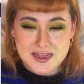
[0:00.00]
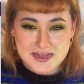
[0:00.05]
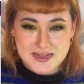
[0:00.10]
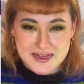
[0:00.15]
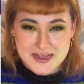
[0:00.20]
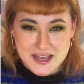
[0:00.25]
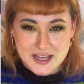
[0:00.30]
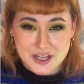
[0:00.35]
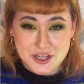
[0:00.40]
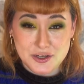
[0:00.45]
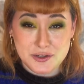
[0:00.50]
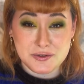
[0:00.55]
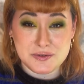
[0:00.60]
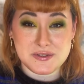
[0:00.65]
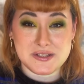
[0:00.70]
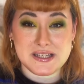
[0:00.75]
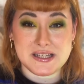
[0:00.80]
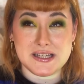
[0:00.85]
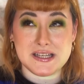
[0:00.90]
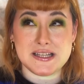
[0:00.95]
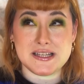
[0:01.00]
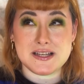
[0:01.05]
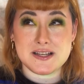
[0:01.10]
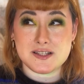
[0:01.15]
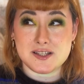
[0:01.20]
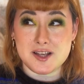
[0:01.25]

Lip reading: that uses